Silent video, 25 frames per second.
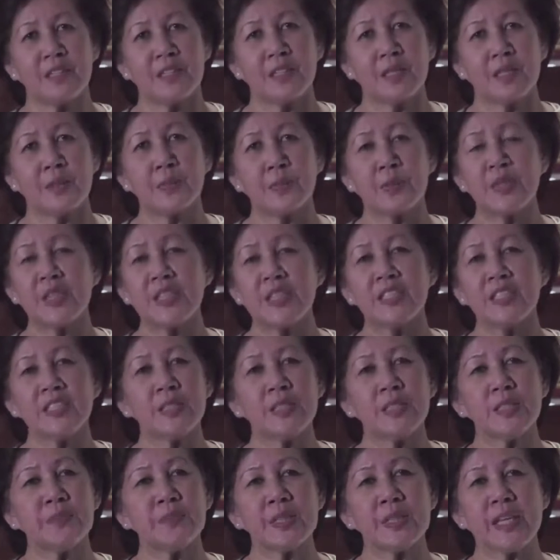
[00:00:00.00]

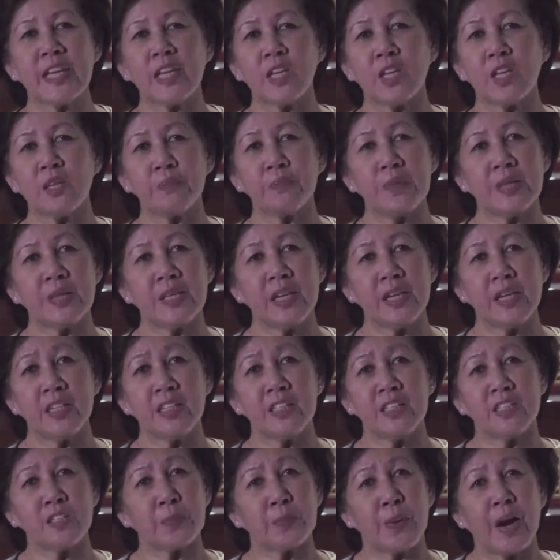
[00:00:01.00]
Buddhism cannot be an
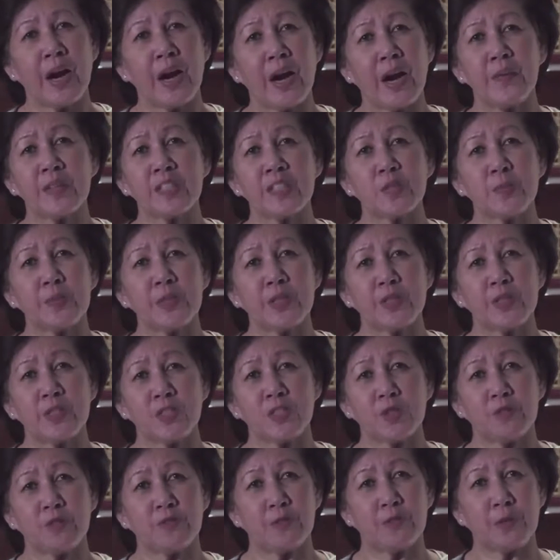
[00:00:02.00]
inspiring
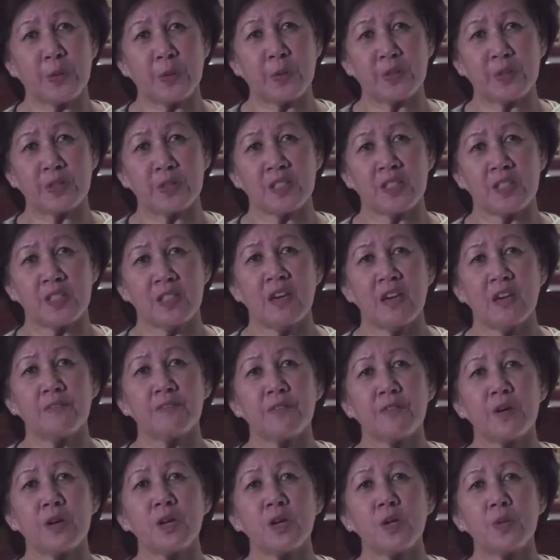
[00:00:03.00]
spiritual force
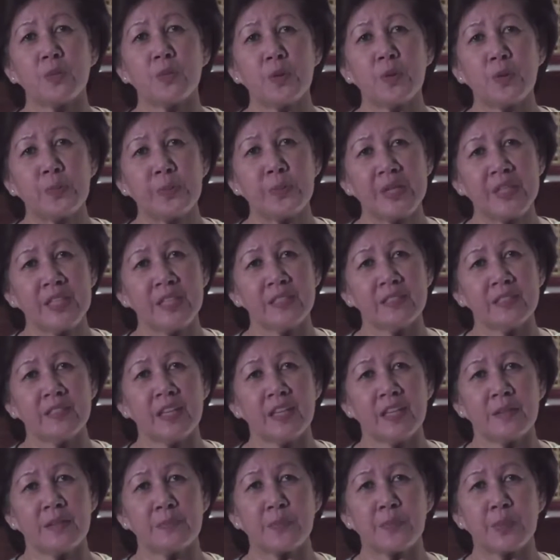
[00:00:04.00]
for global peace
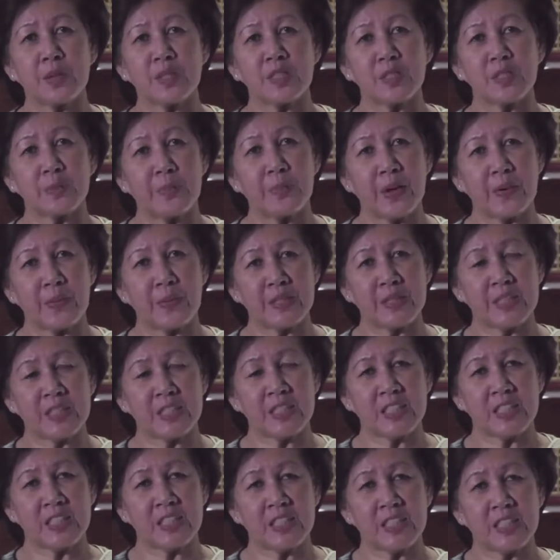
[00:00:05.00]
and
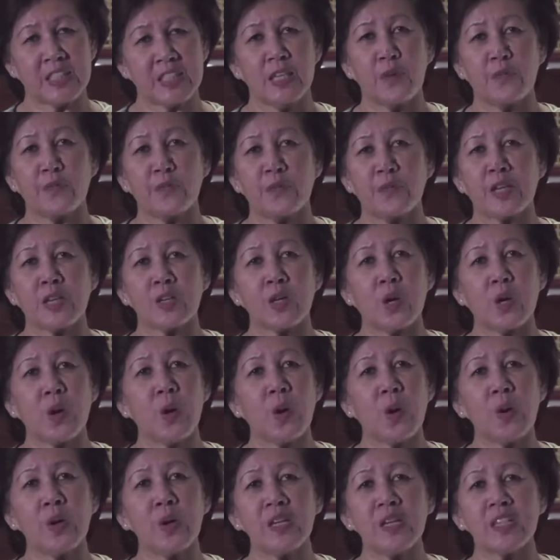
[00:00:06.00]
prosperity without
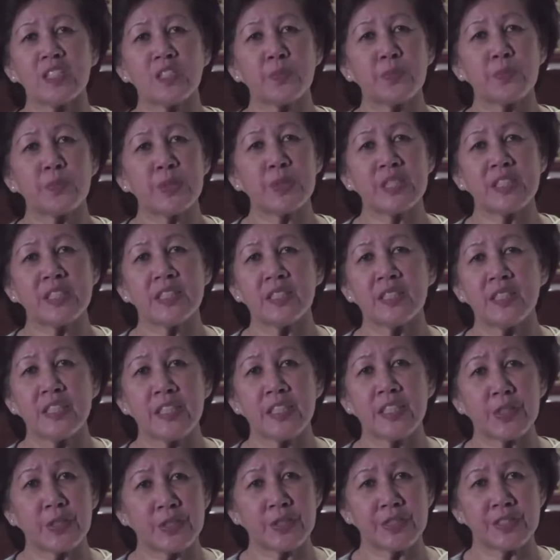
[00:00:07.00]
all its Buddhist
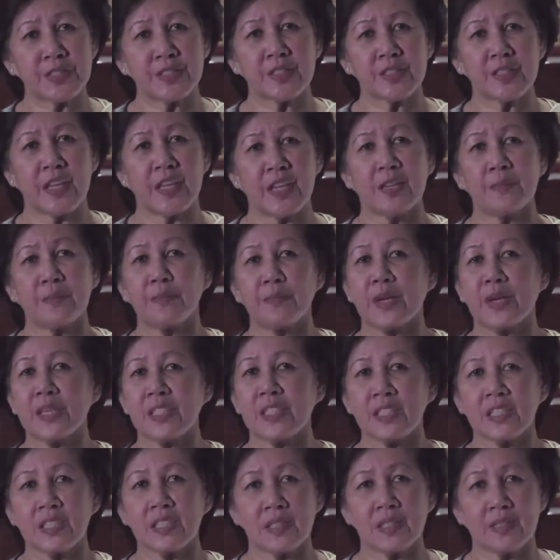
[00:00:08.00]
leaders and
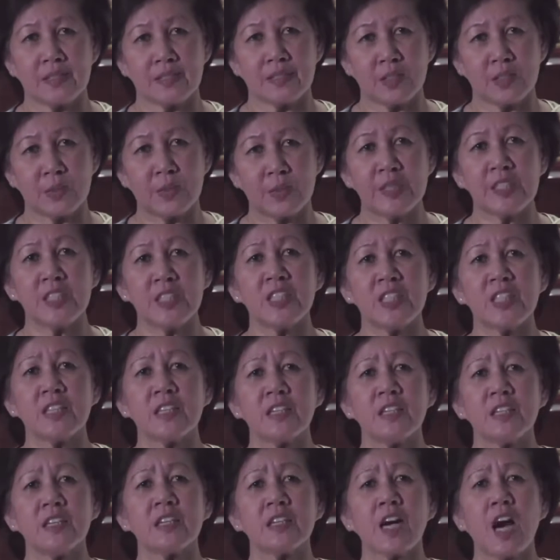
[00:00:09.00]
practitioners reaching
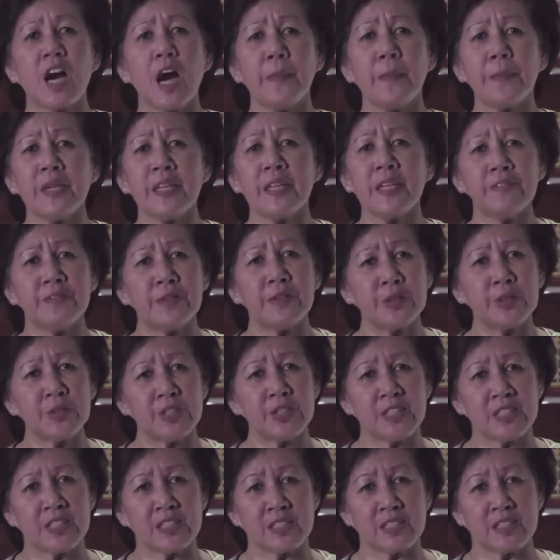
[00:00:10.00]
a common
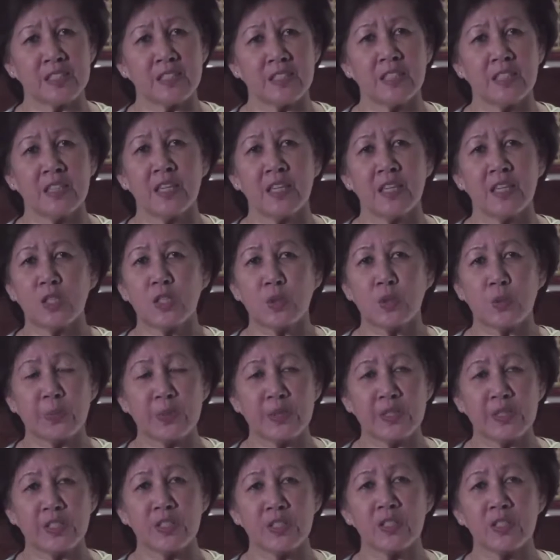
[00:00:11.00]
devotion to
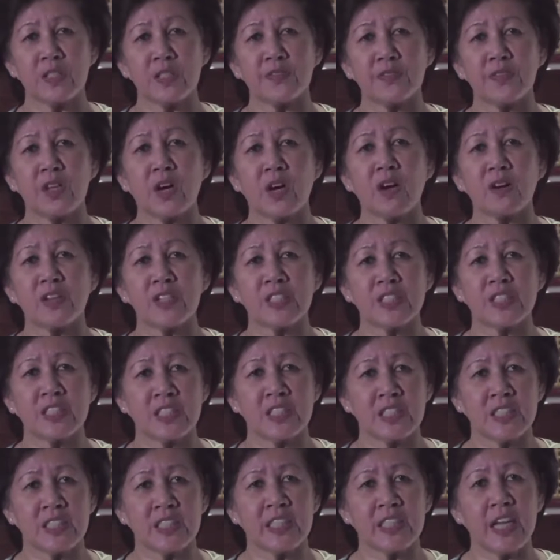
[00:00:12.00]
preserve the
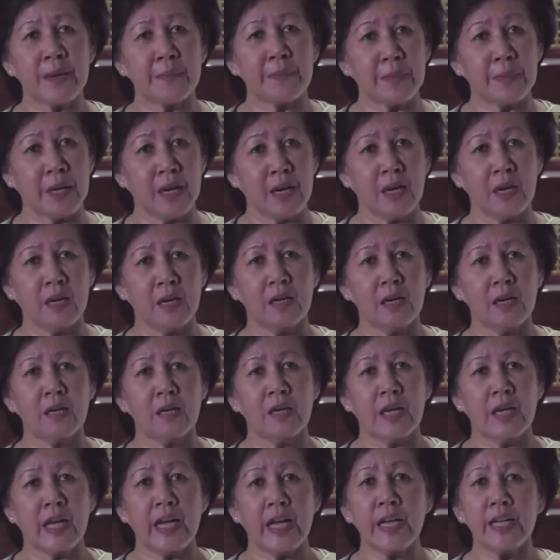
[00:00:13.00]
origin Dhamma
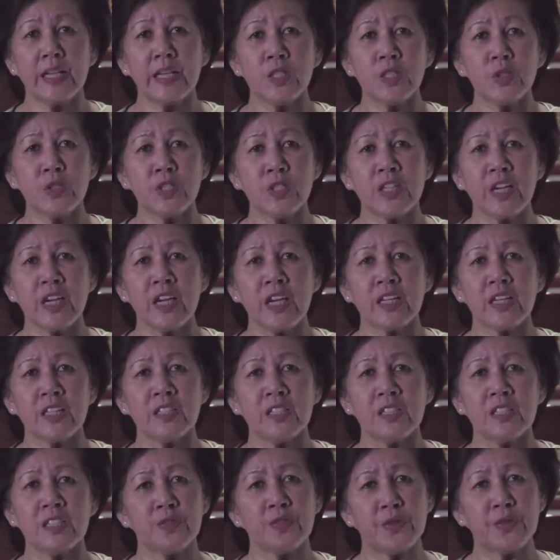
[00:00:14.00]
and to share the
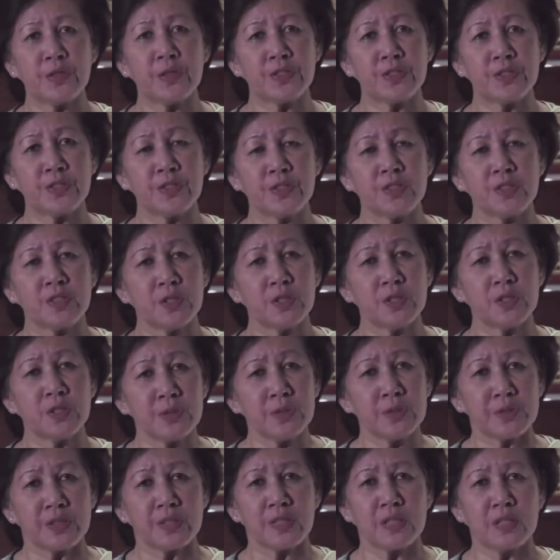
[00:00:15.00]
universal
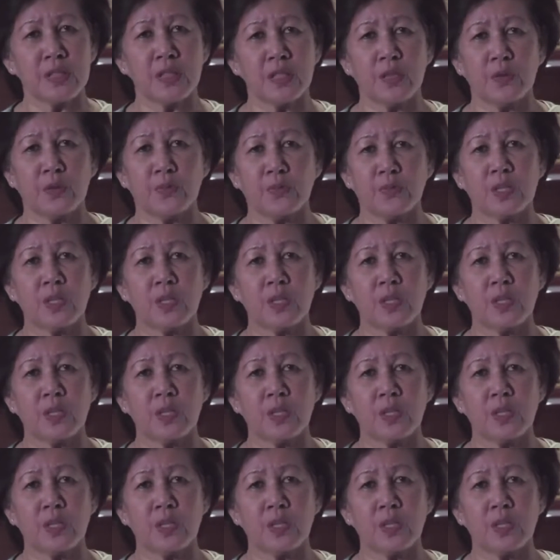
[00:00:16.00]
truth with